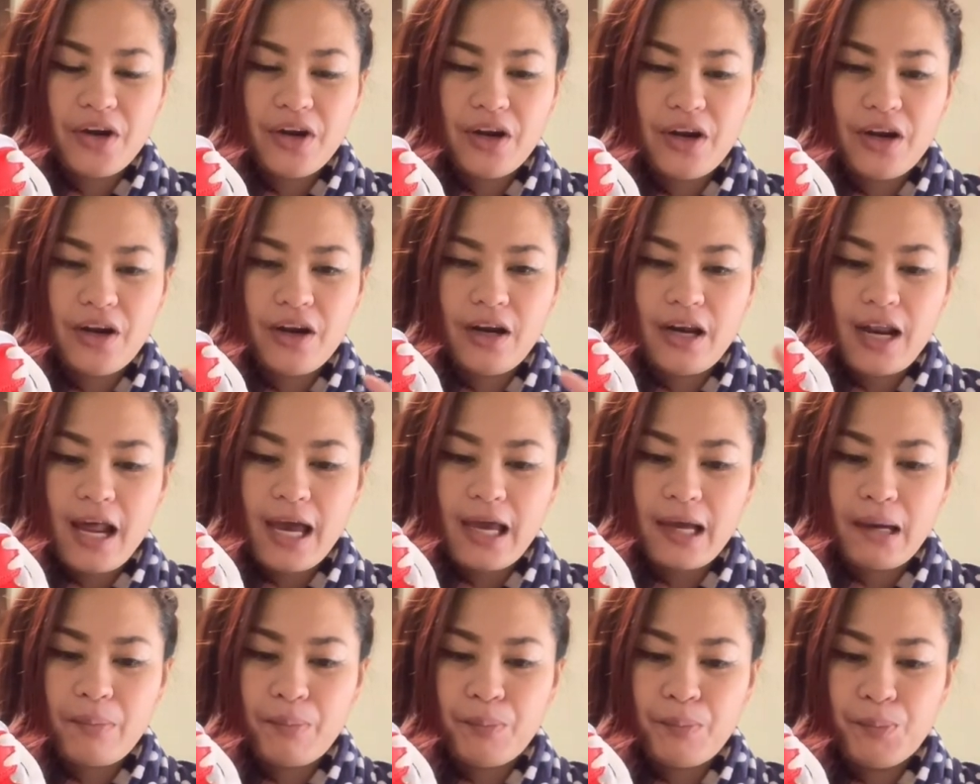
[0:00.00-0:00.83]
they're
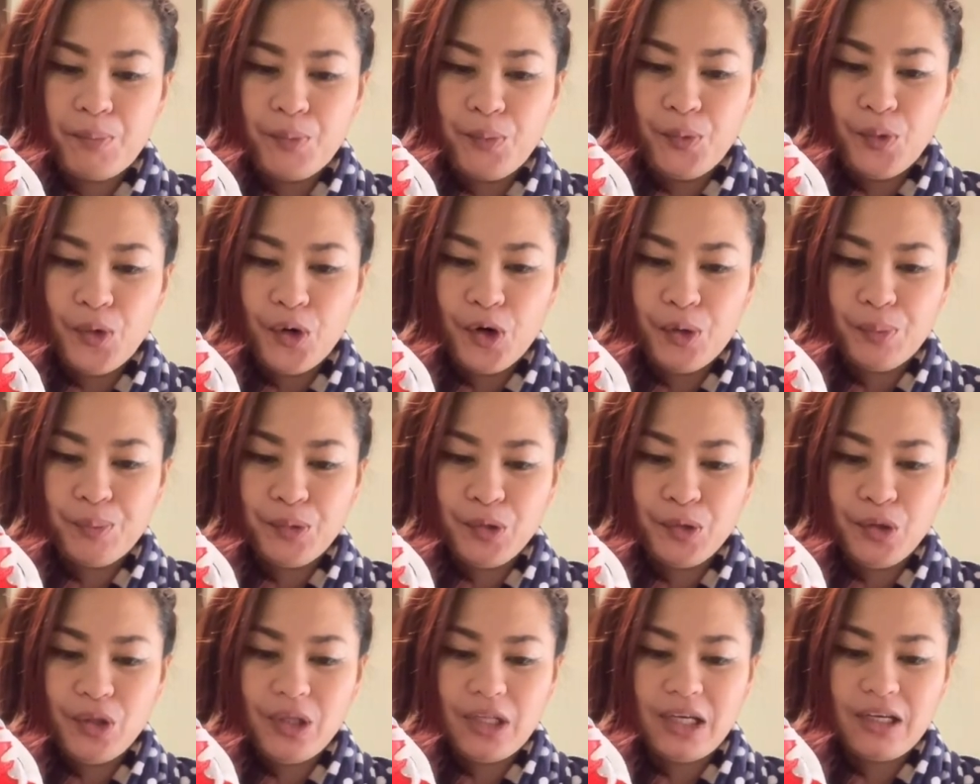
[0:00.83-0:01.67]
like
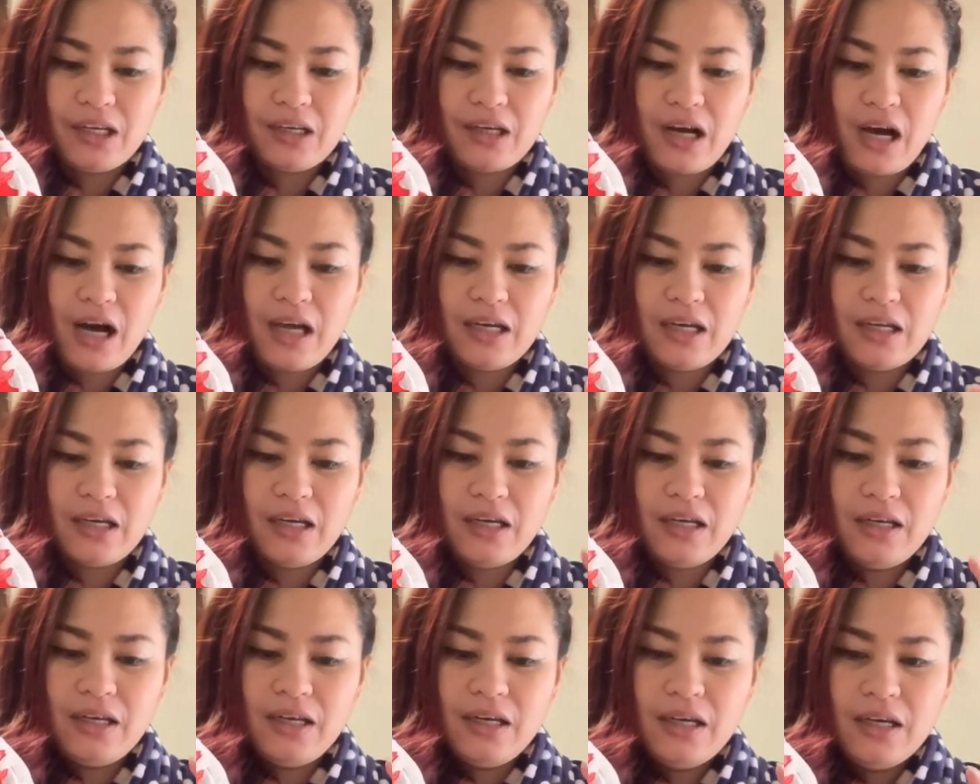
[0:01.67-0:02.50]
purple in
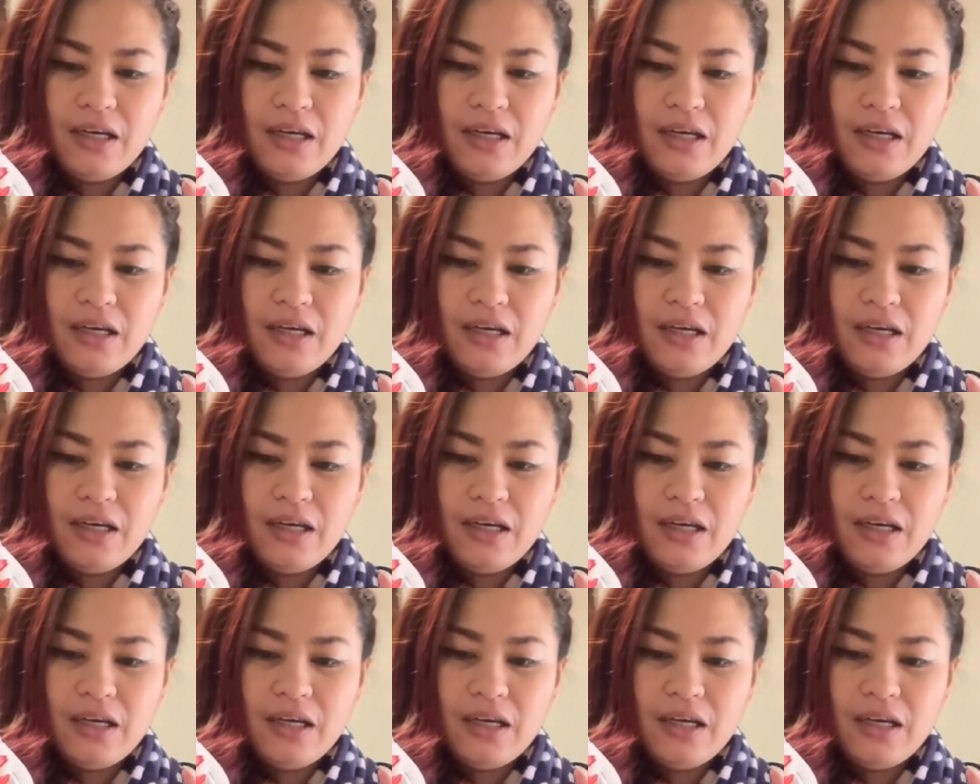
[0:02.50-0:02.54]
color,